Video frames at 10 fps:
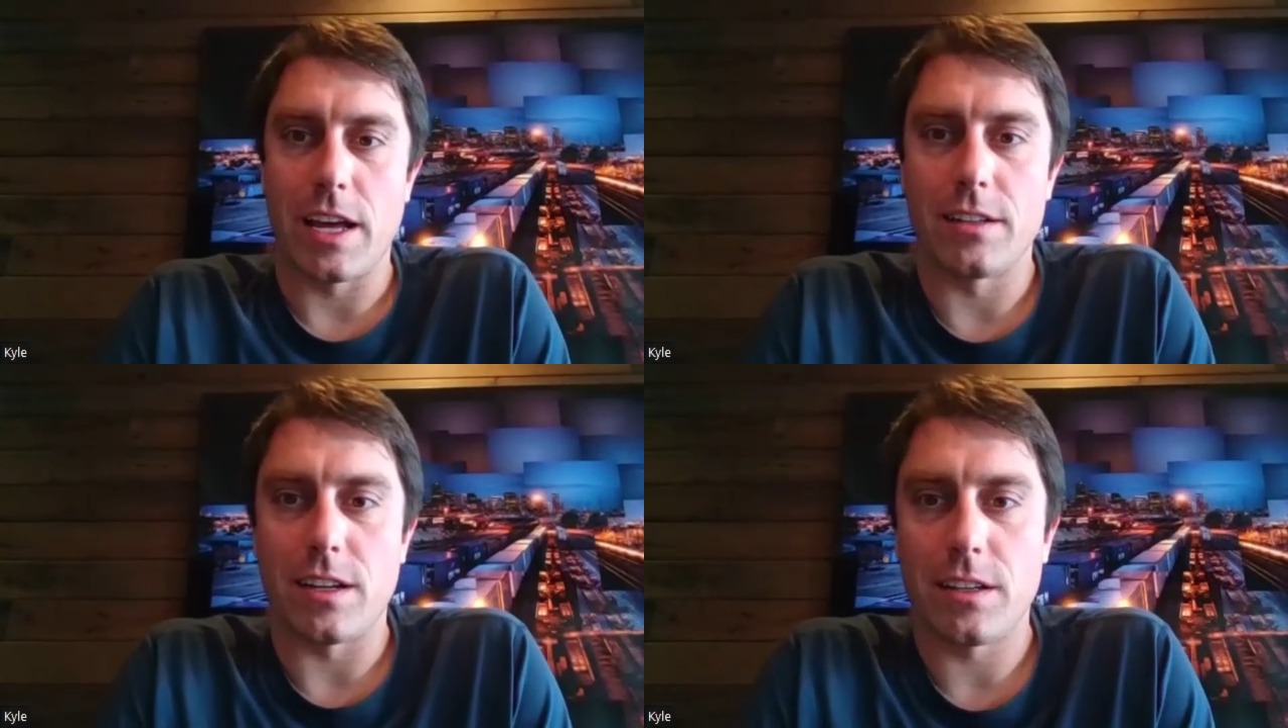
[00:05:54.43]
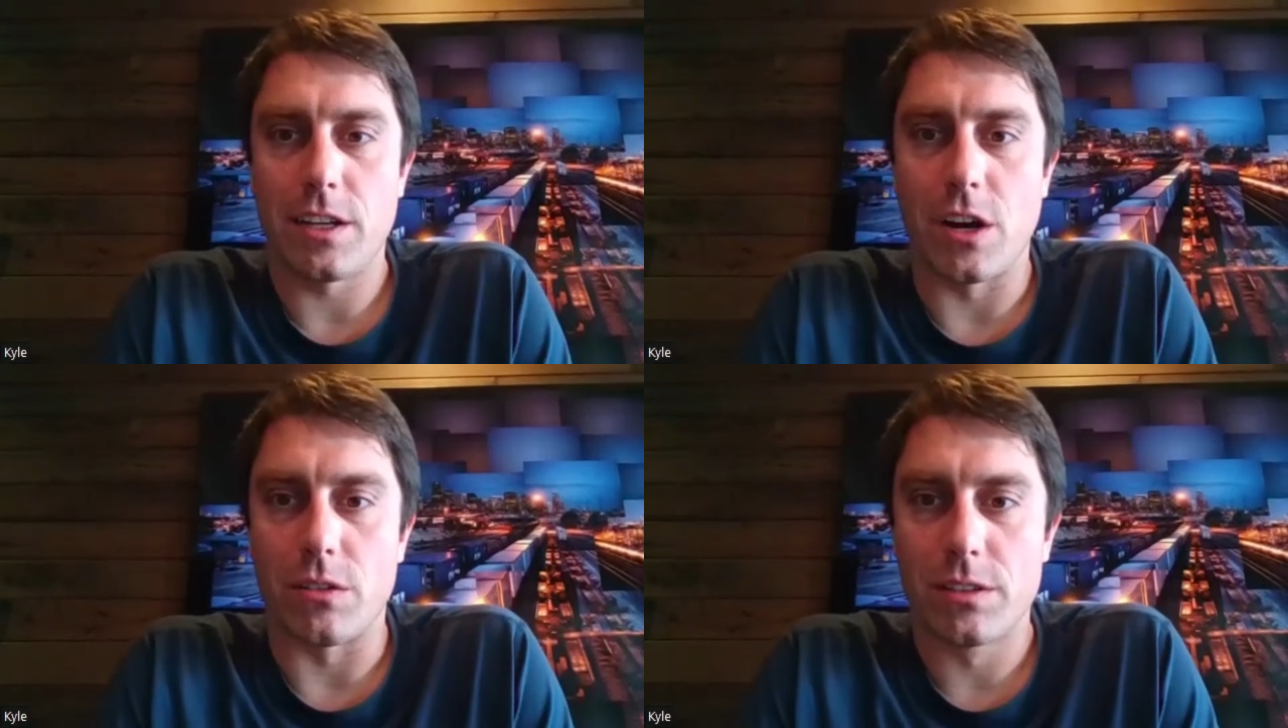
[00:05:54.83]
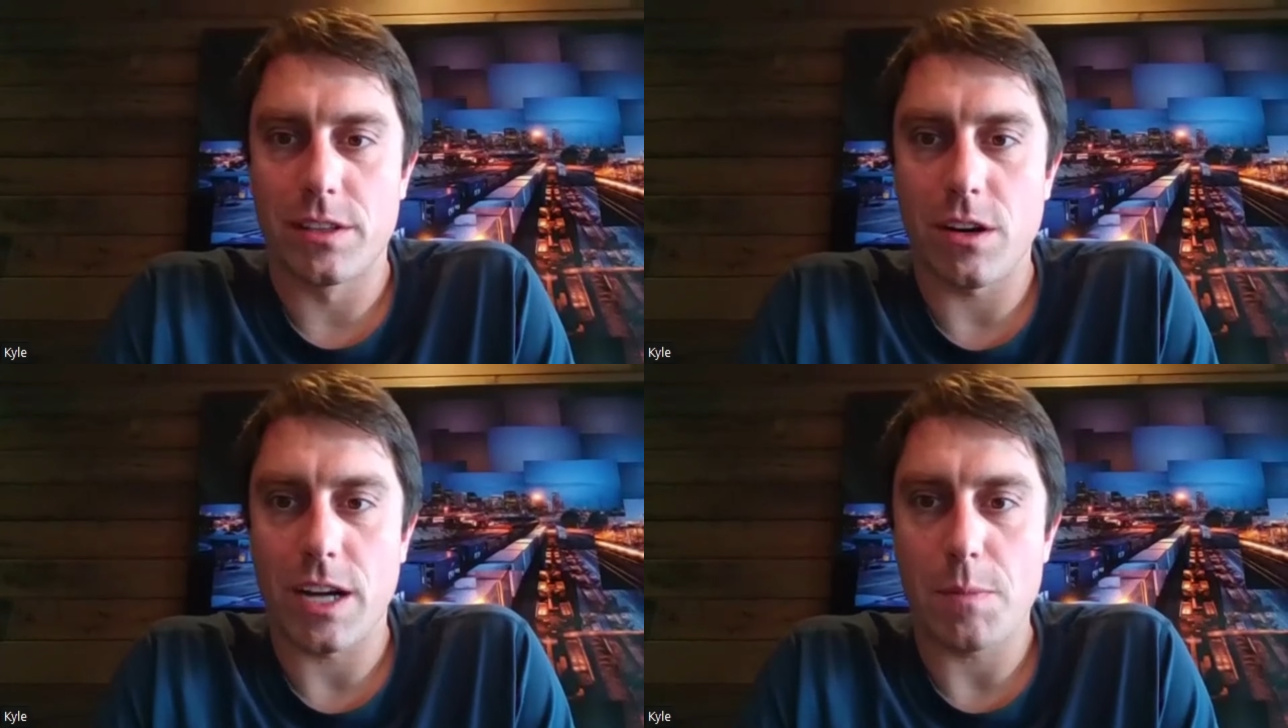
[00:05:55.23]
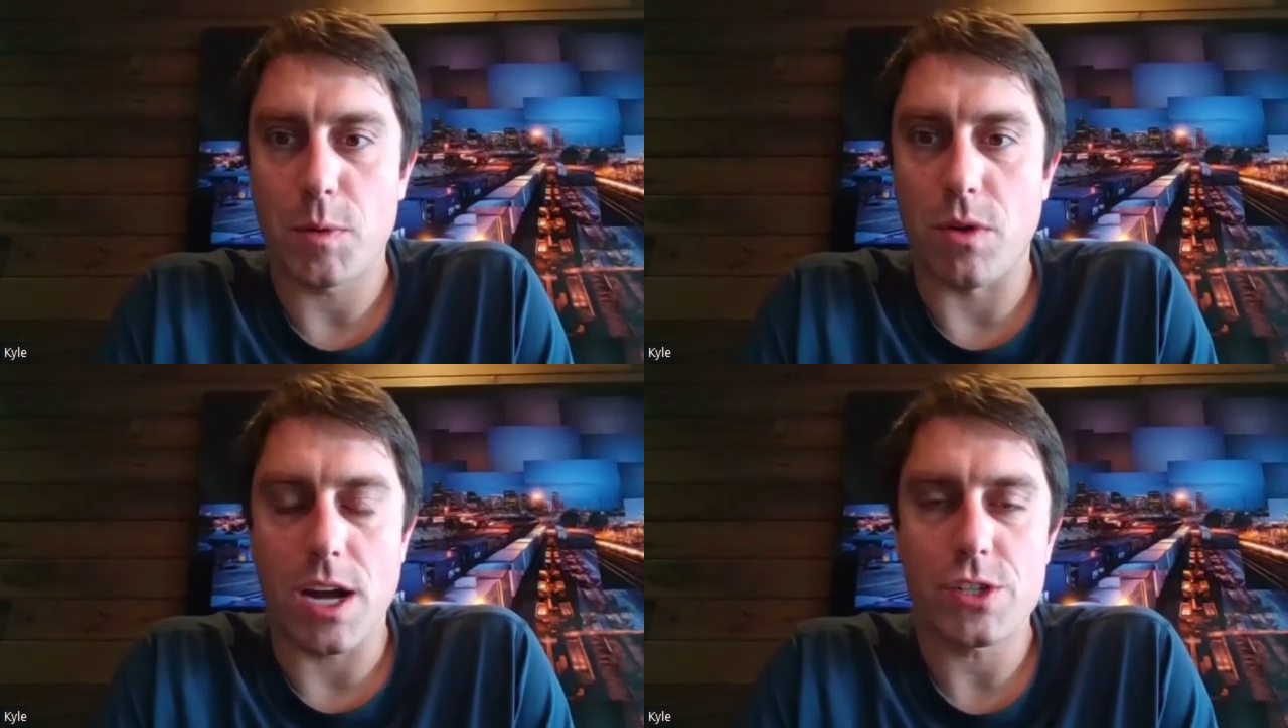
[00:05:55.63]
And there are a
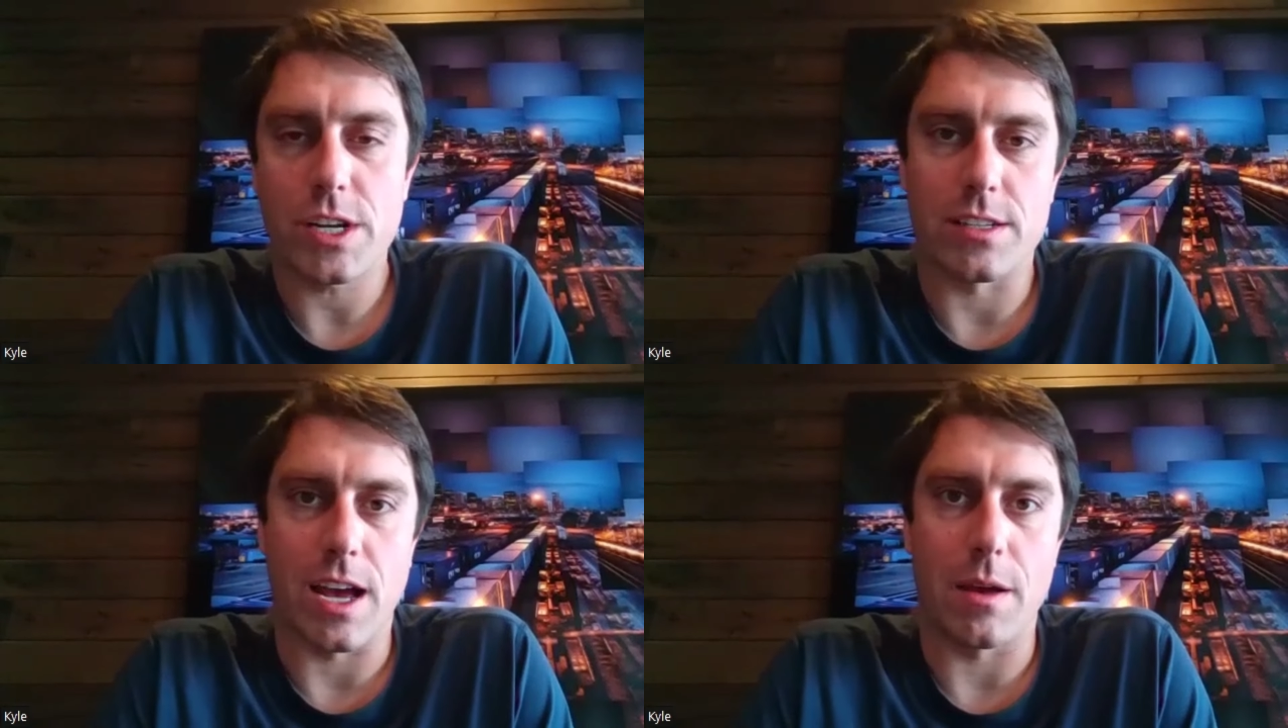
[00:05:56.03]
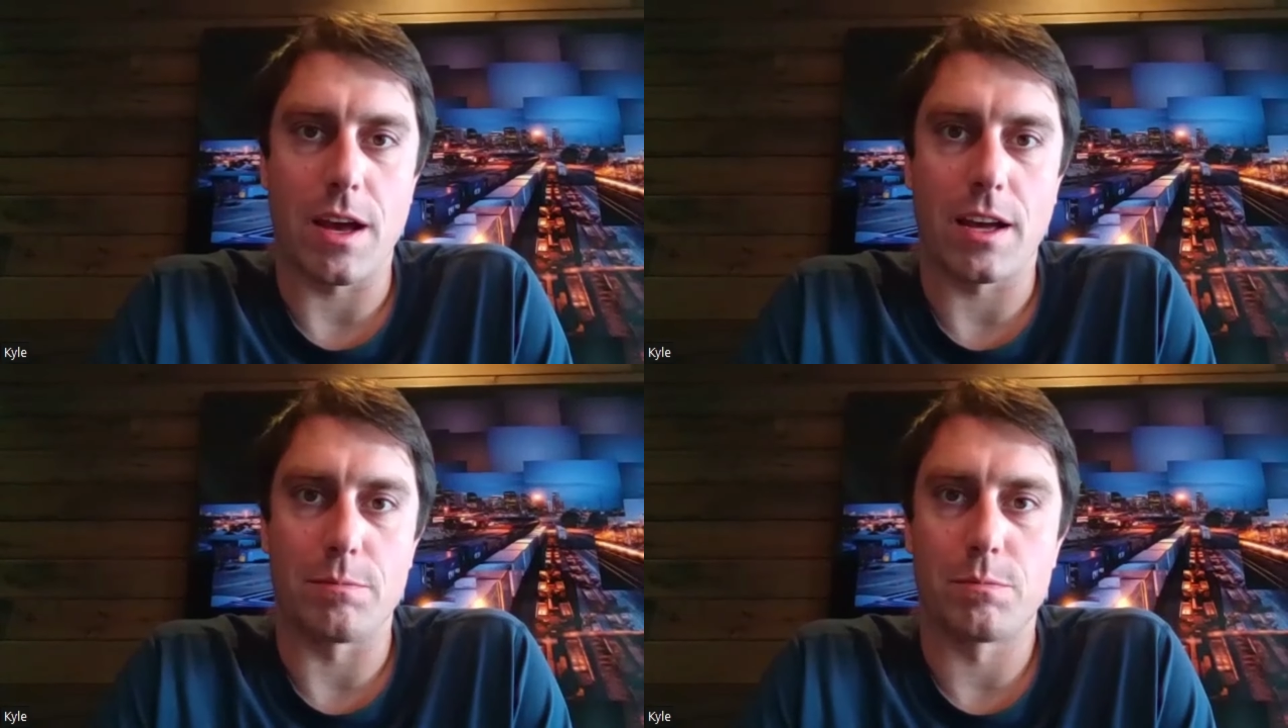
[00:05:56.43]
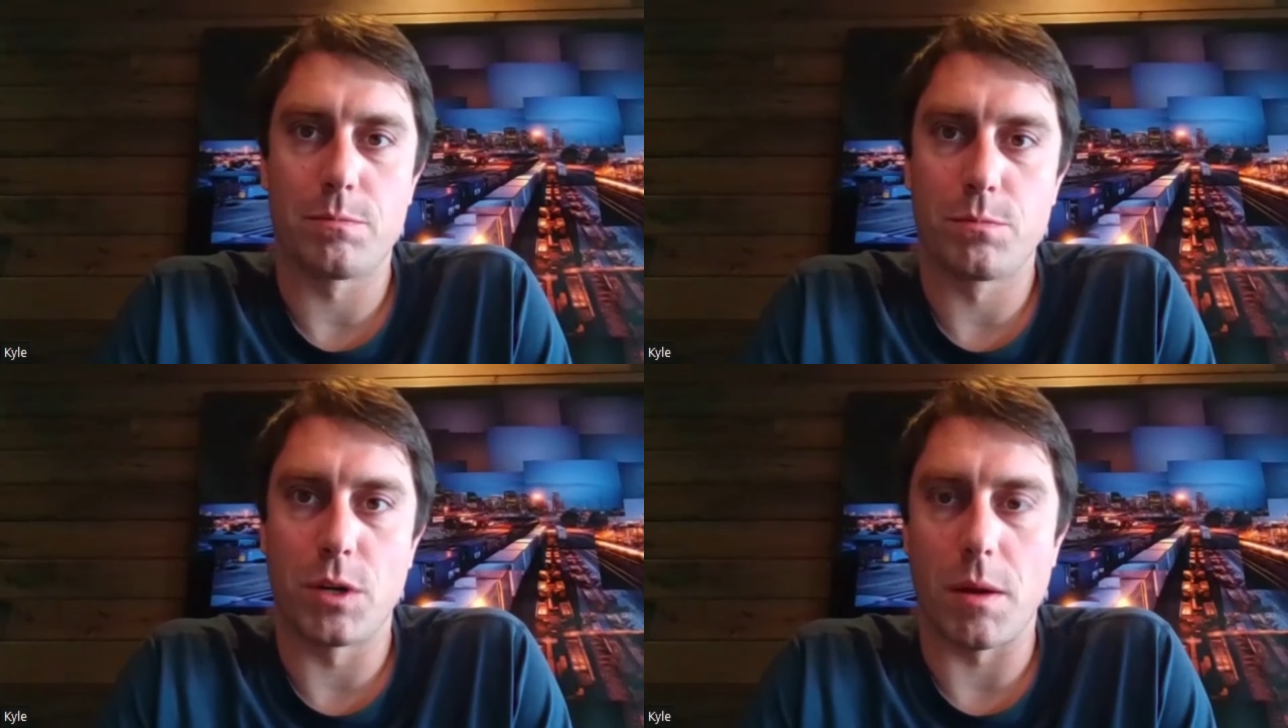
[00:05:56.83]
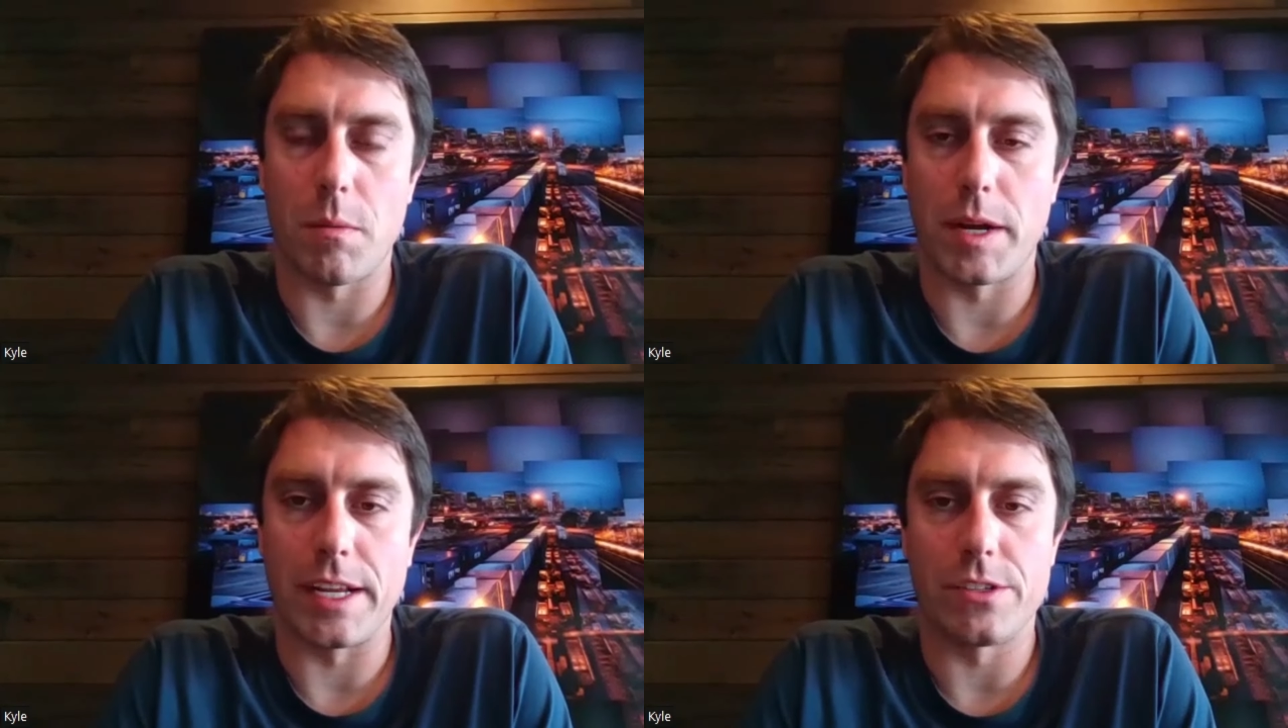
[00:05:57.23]
couple projects I put my
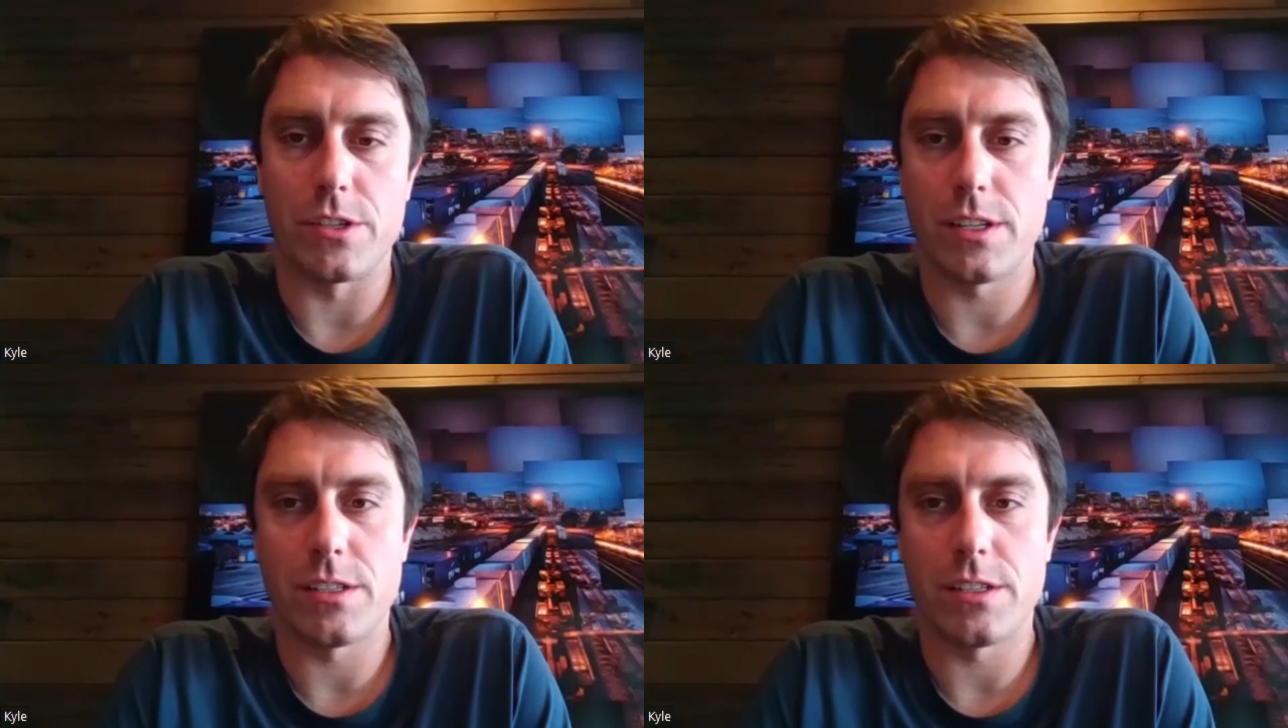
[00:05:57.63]
money into.